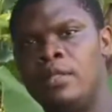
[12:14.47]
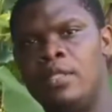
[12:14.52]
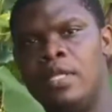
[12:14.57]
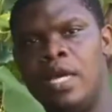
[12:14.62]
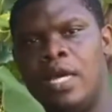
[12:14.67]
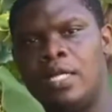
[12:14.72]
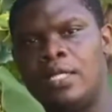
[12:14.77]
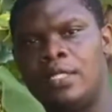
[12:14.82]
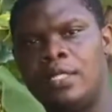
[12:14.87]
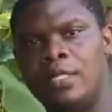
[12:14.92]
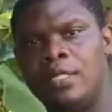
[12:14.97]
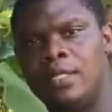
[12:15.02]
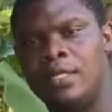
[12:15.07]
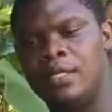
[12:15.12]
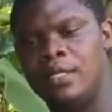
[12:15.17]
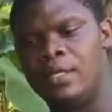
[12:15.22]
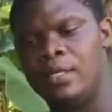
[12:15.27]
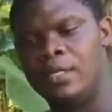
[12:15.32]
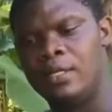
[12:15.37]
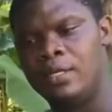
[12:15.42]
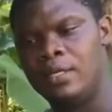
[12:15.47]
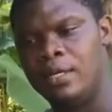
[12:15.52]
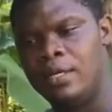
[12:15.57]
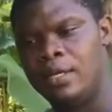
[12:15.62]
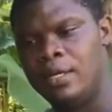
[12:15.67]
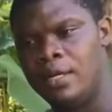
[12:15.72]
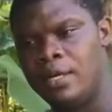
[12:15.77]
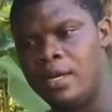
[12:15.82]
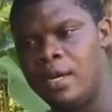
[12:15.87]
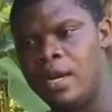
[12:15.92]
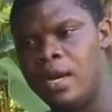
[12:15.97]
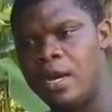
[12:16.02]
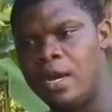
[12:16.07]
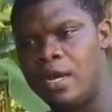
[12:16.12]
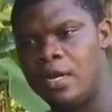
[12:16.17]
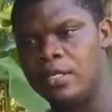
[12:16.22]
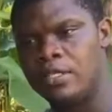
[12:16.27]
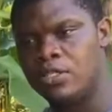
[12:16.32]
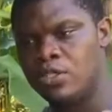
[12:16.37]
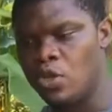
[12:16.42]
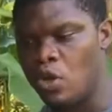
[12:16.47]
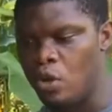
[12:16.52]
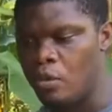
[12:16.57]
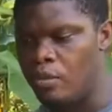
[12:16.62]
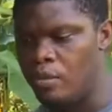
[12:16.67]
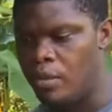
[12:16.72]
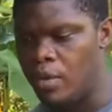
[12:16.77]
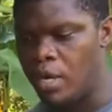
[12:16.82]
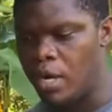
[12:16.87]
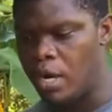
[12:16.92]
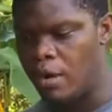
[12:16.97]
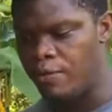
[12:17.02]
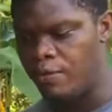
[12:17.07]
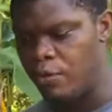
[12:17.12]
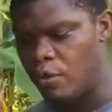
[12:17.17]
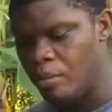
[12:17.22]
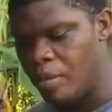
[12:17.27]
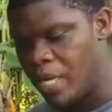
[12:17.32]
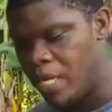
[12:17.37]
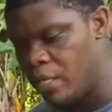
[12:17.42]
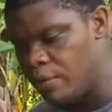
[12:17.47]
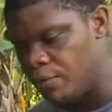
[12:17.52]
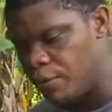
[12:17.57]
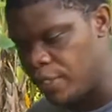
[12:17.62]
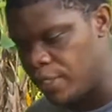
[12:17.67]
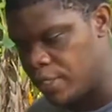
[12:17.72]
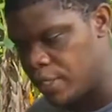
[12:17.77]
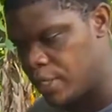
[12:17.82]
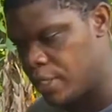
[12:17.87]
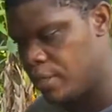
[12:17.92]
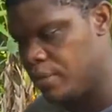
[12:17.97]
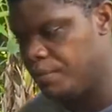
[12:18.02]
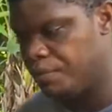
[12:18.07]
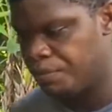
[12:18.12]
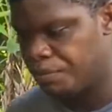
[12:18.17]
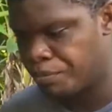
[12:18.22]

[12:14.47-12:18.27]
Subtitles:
that are some of the benefits.